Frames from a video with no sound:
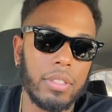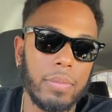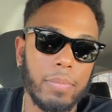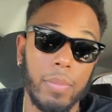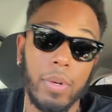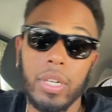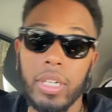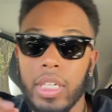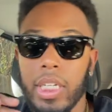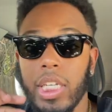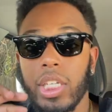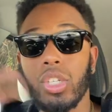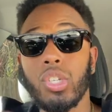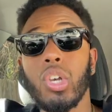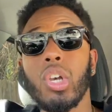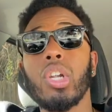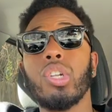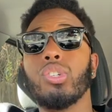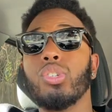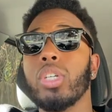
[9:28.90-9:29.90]
But as
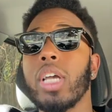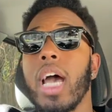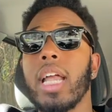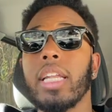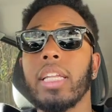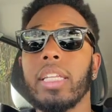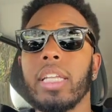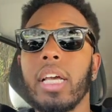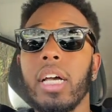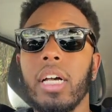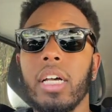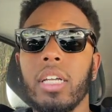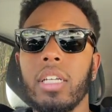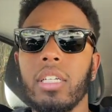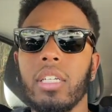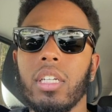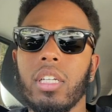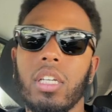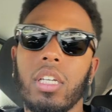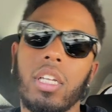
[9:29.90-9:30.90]
good as you got it
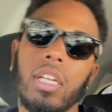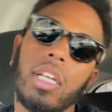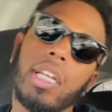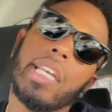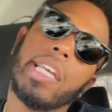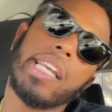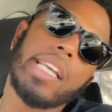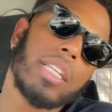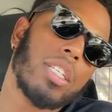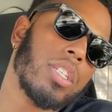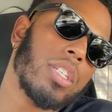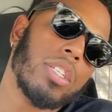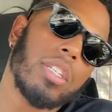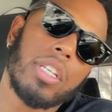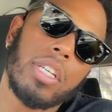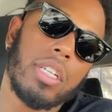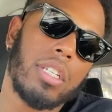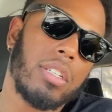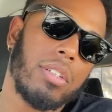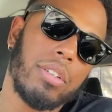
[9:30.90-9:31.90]
done, it's
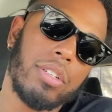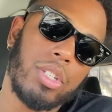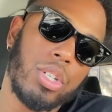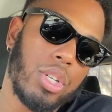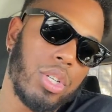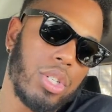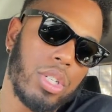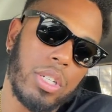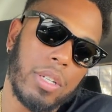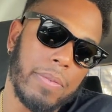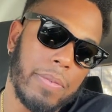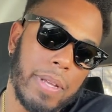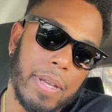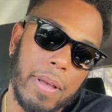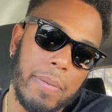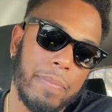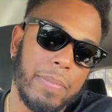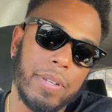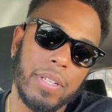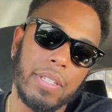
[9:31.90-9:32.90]
it's it's just a,
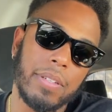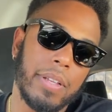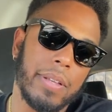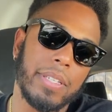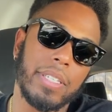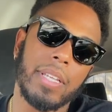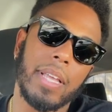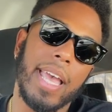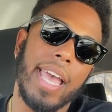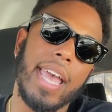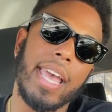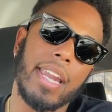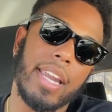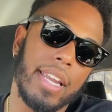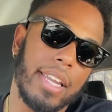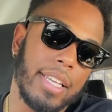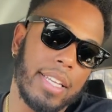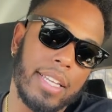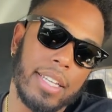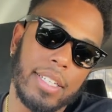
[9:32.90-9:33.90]
a it's a
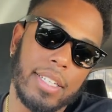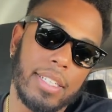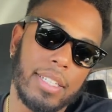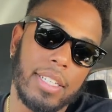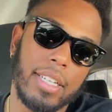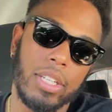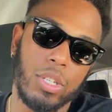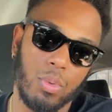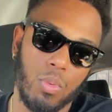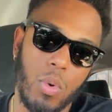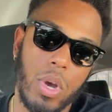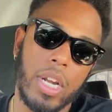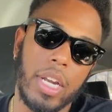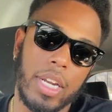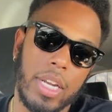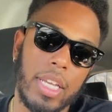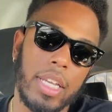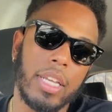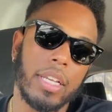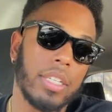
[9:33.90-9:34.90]
headache. It's what
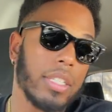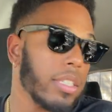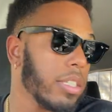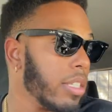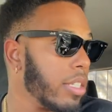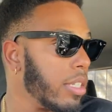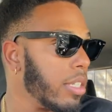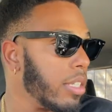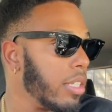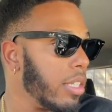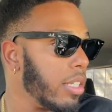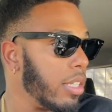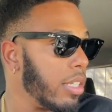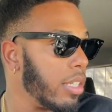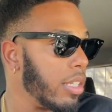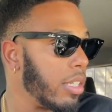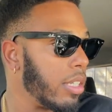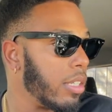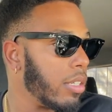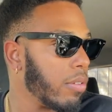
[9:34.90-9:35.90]
it is,
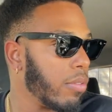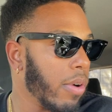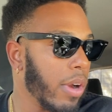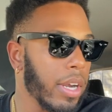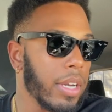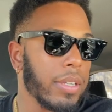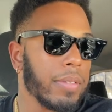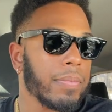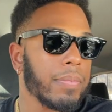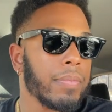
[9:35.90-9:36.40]
right?